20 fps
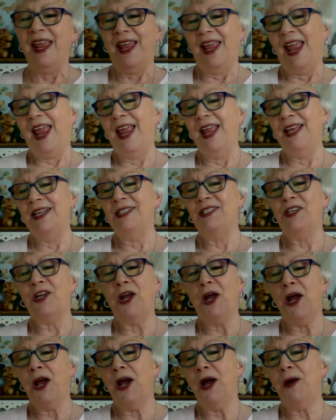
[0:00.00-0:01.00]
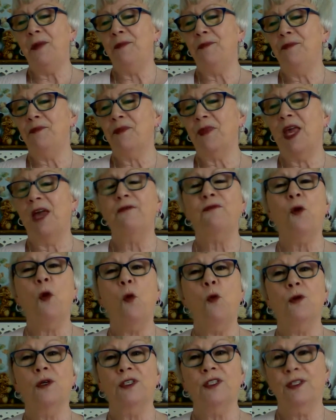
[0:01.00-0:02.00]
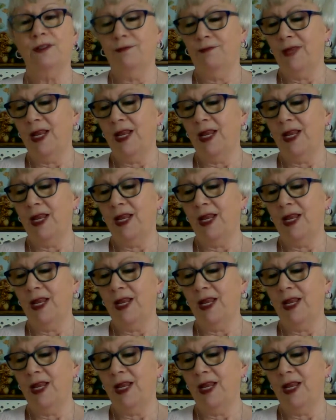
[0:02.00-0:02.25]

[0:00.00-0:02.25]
And, of course,